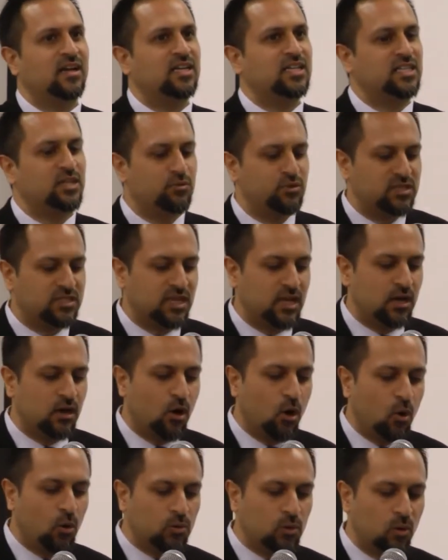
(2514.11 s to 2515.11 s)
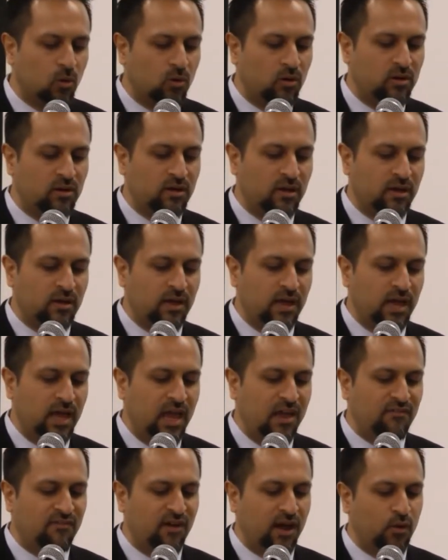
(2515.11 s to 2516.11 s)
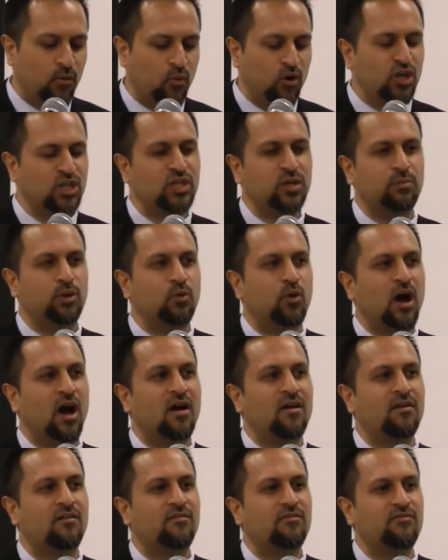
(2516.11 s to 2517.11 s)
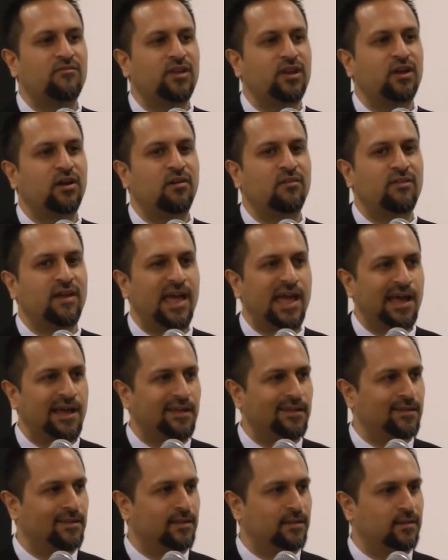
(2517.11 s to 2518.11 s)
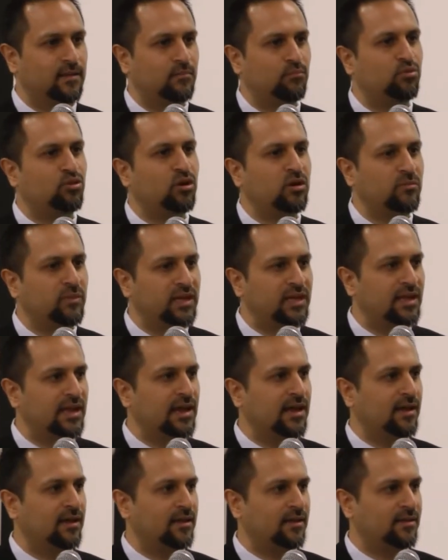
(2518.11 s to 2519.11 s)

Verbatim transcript: She would say, Oh Lord, if I worship you out of fear of hell, burn me in hell.